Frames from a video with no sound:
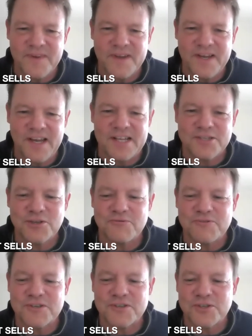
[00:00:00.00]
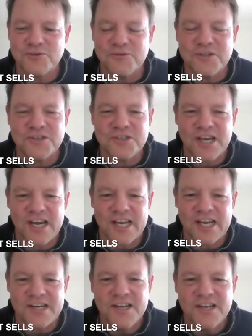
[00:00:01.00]
And so with
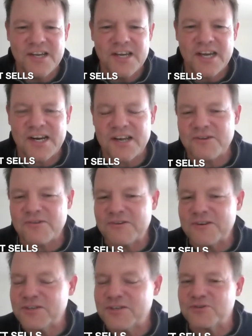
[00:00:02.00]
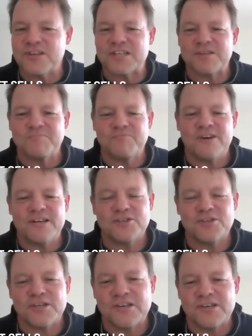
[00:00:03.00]
suicide and other issues like
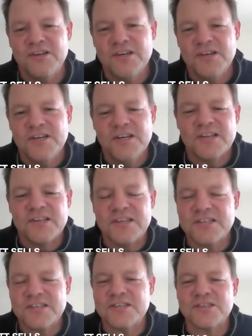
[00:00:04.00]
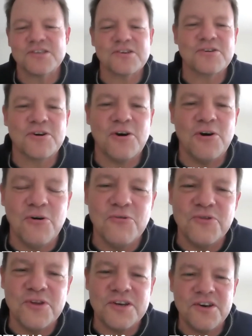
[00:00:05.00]
depression, this is a
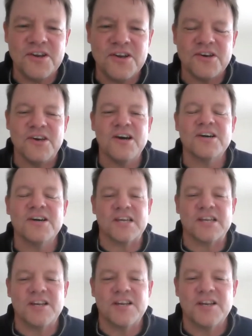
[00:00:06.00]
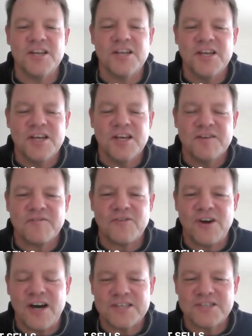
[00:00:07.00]
golden nugget for
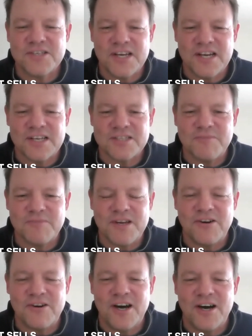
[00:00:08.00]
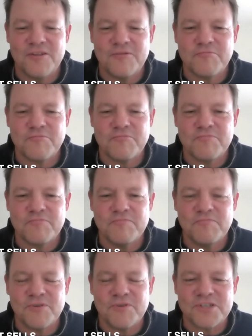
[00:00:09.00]
us as mental health
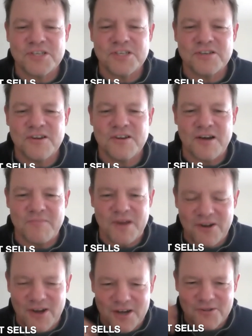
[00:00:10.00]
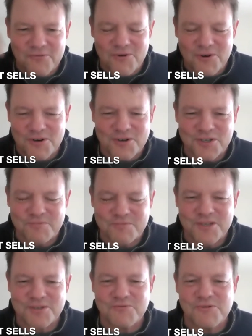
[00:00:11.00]
workers,
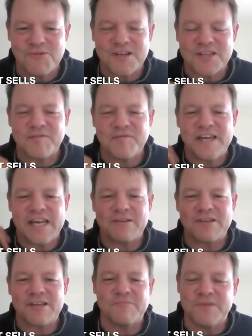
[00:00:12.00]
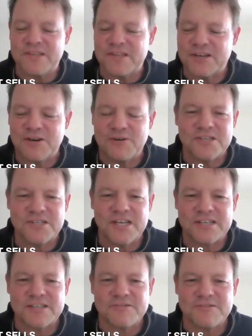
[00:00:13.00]
because we want the family to be the
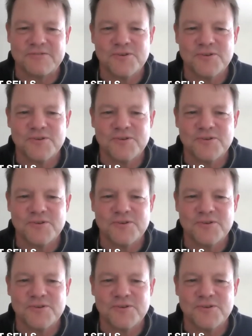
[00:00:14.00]
co-detectives.